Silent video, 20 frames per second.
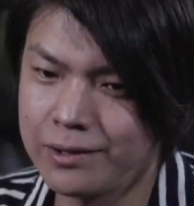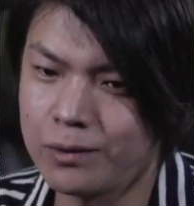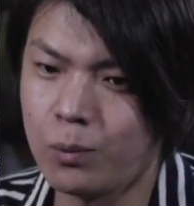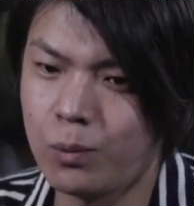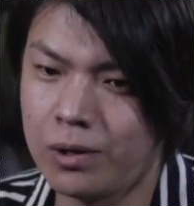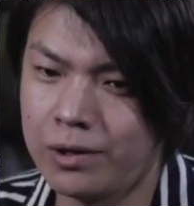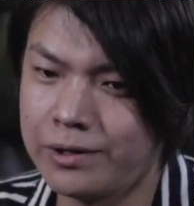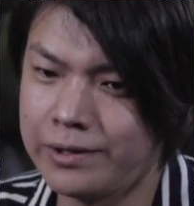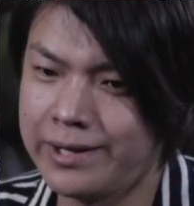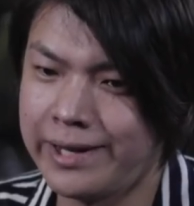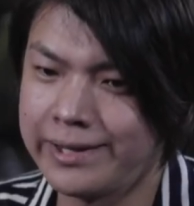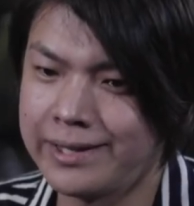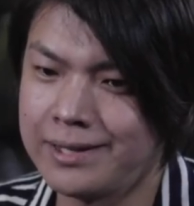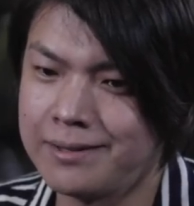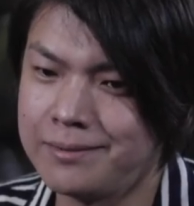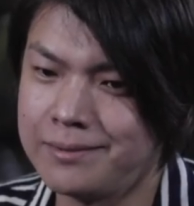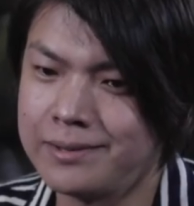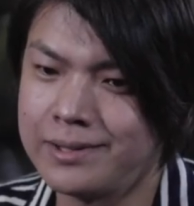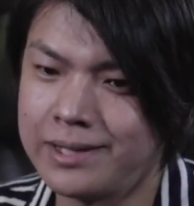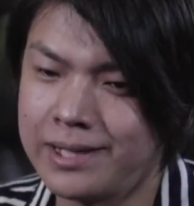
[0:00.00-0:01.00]
another world I
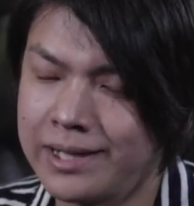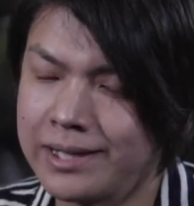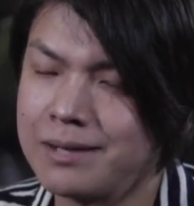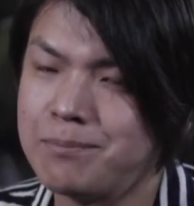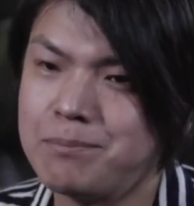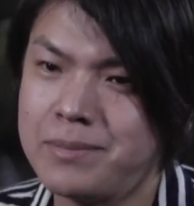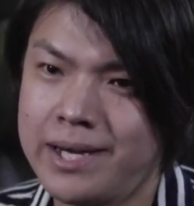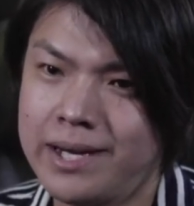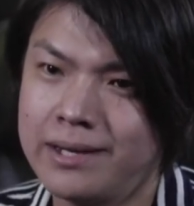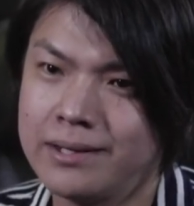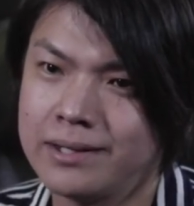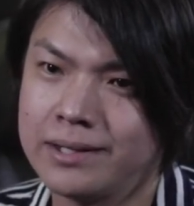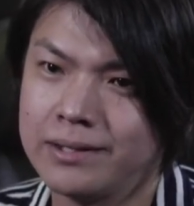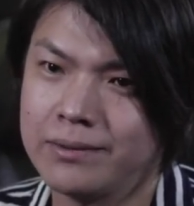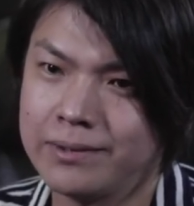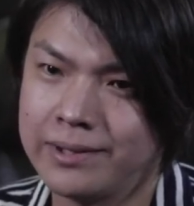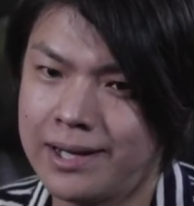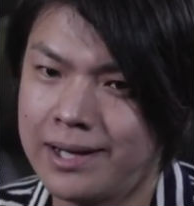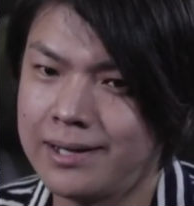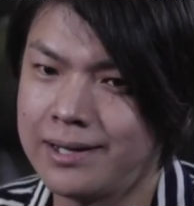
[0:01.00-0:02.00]
can be,
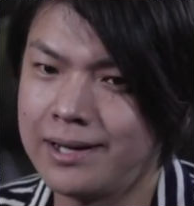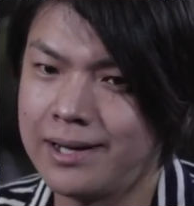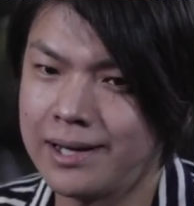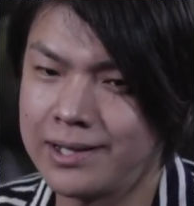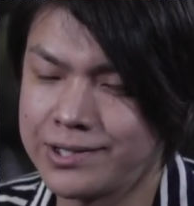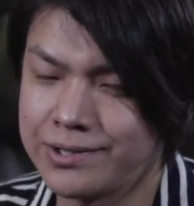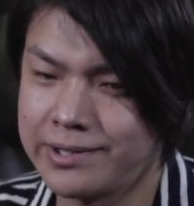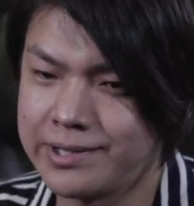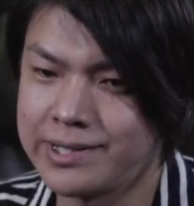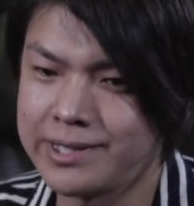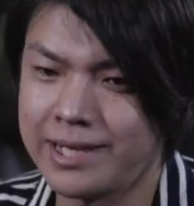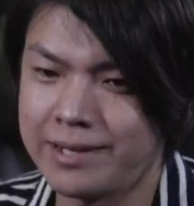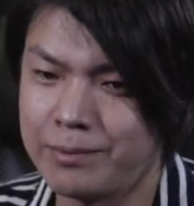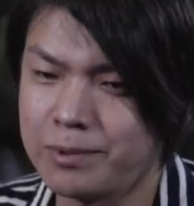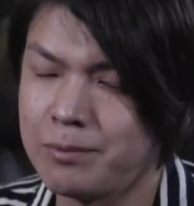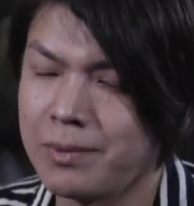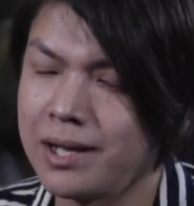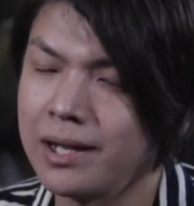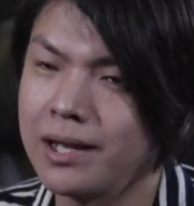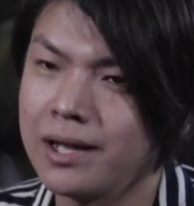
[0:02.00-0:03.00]
you know, that actually
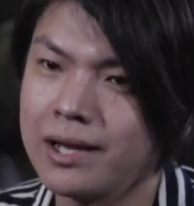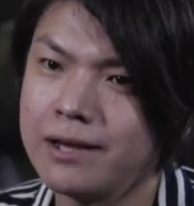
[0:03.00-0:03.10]
saved my